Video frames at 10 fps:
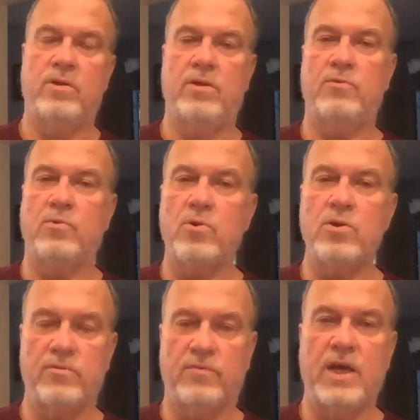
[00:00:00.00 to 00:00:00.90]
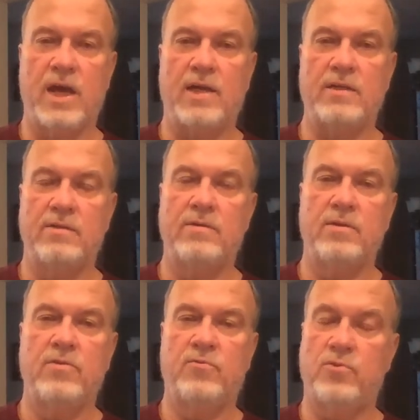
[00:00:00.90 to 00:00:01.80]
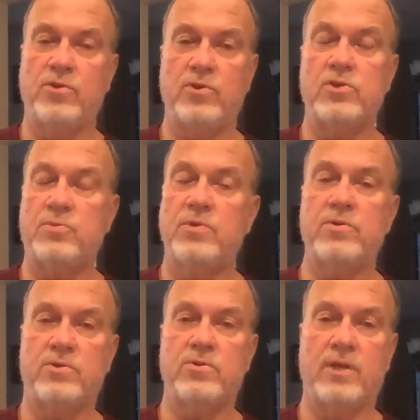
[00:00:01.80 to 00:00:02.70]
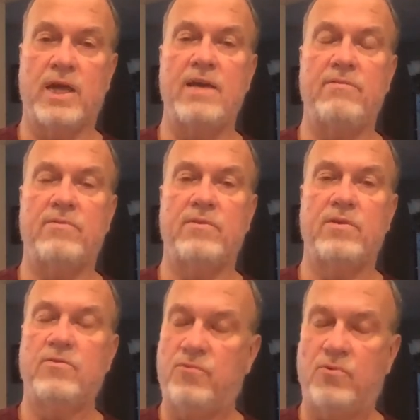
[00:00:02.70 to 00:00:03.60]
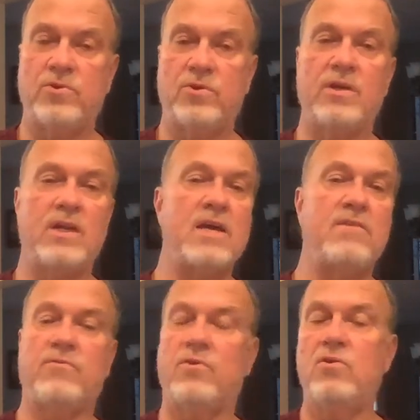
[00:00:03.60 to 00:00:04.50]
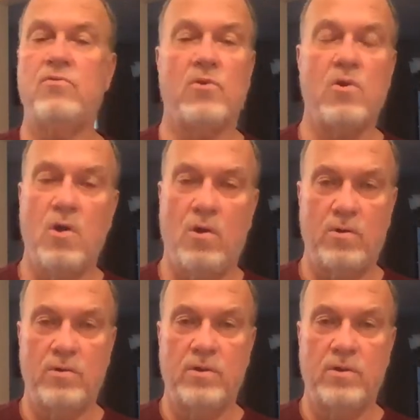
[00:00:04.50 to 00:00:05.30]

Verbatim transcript: of the Word of God for your spiritual life for your life overall.